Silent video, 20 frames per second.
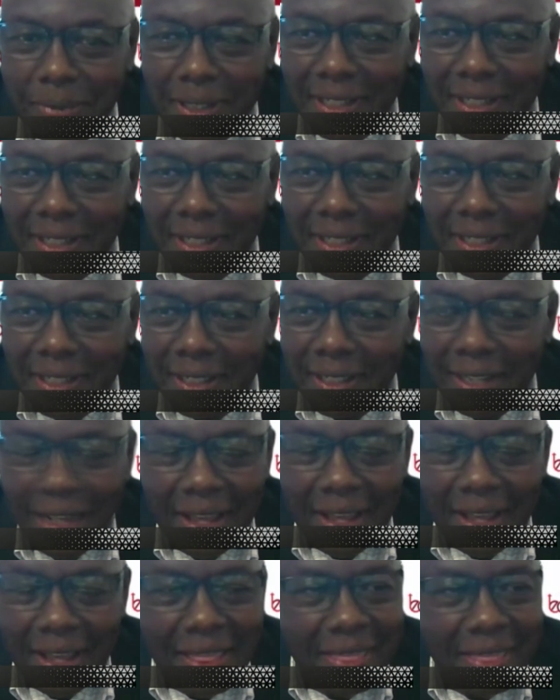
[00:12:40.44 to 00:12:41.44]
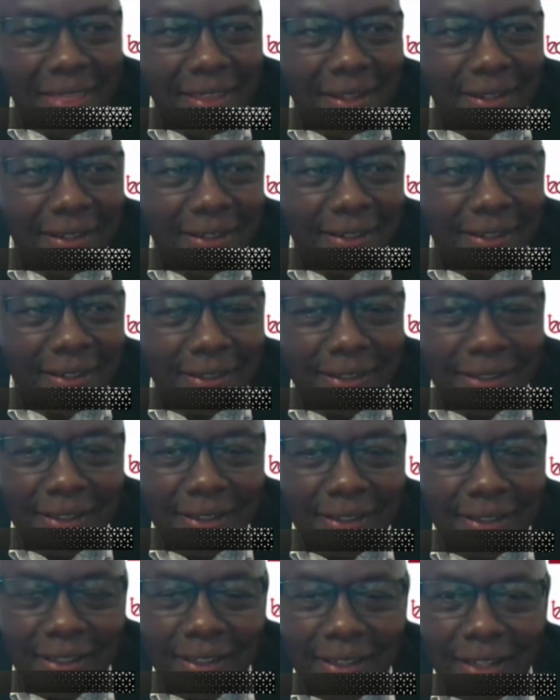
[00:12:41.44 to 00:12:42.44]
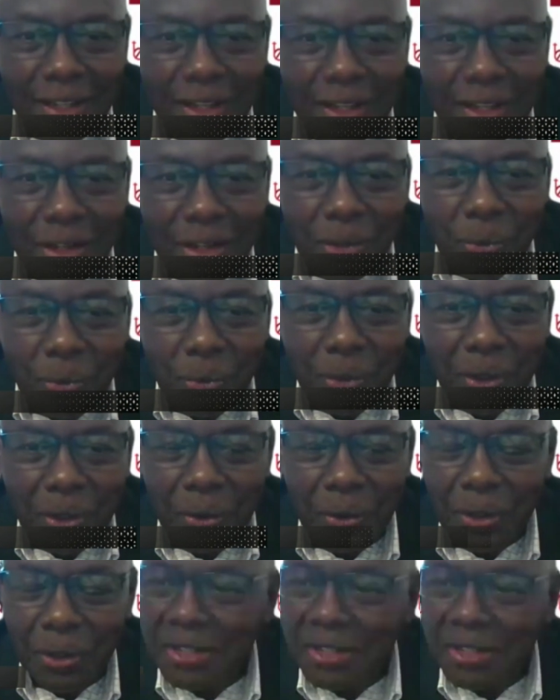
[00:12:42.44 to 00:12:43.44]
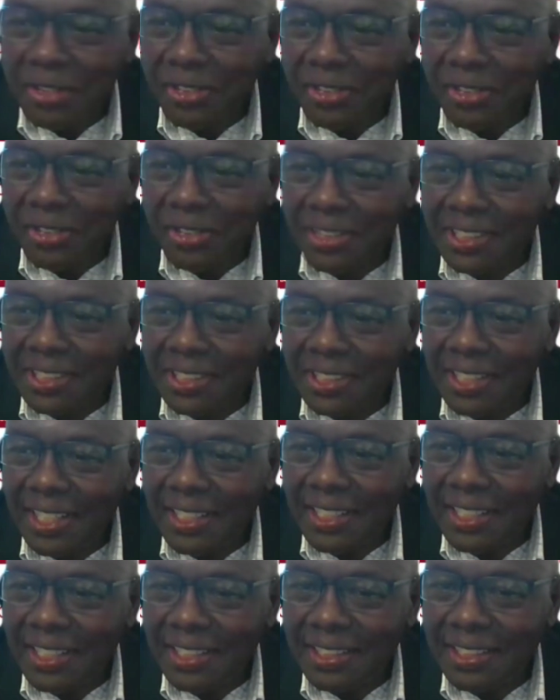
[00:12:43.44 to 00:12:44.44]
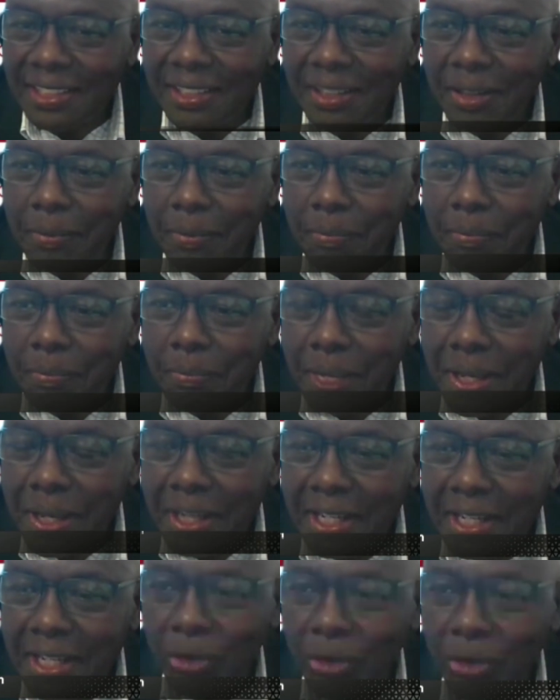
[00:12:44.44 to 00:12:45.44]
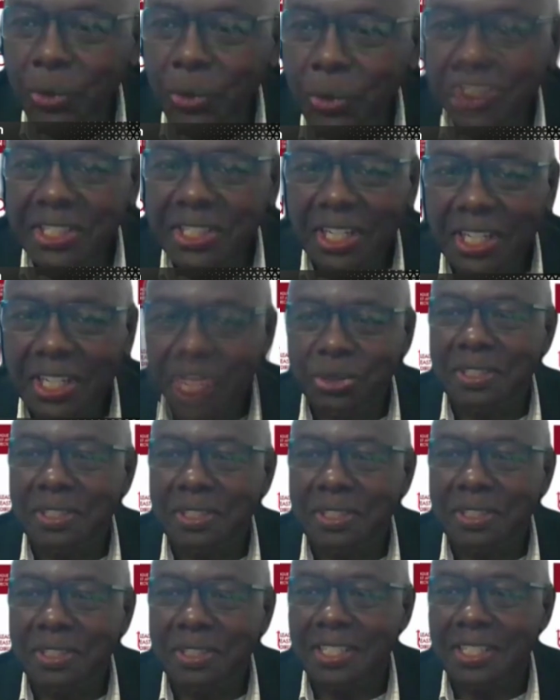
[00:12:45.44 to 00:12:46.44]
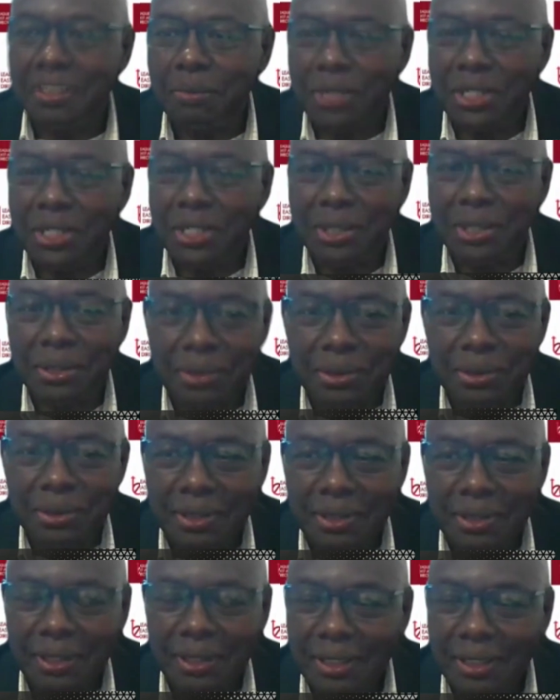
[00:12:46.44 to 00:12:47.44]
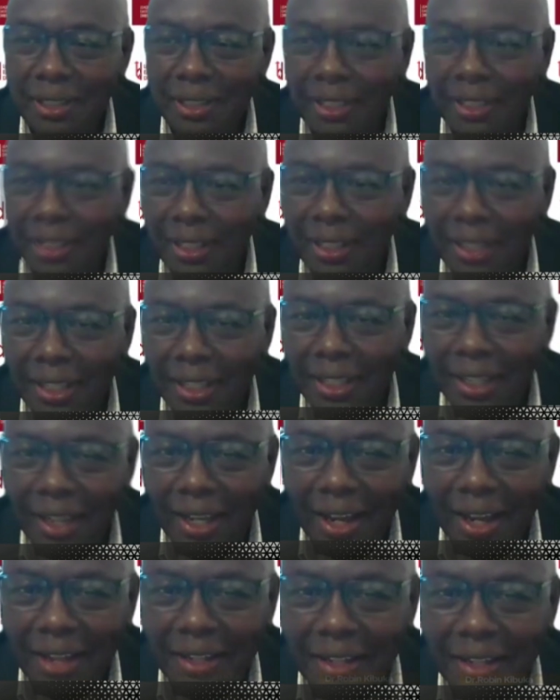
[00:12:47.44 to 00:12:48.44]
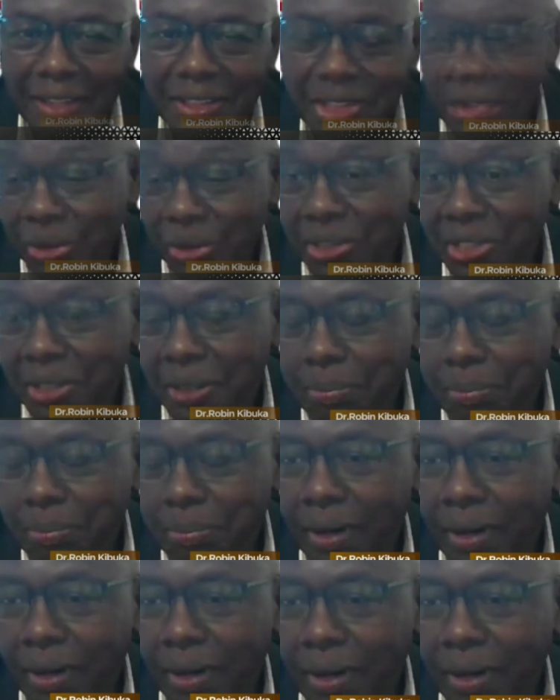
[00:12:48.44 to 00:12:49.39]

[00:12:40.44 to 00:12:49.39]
I think we all emphasized we touched on the same issues. And it's not surprising.